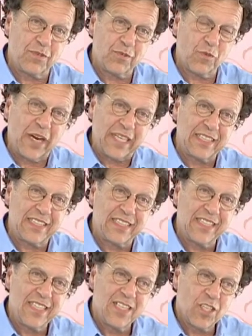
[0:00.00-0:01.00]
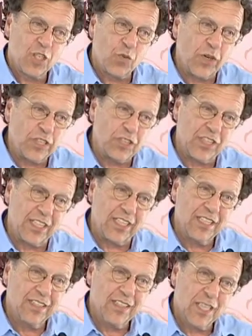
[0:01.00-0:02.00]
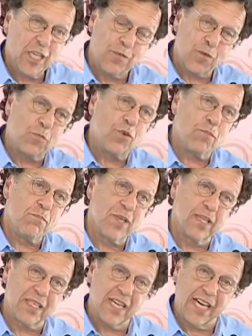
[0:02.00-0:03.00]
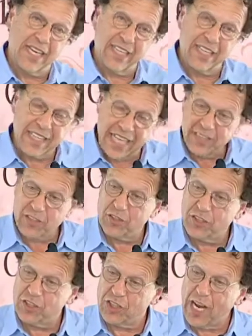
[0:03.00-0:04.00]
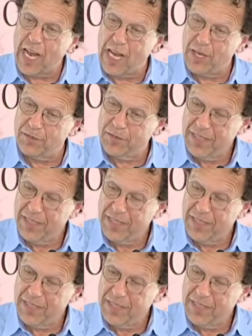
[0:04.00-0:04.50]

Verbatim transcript: rice crunchy if you put milk on it, and that's your job.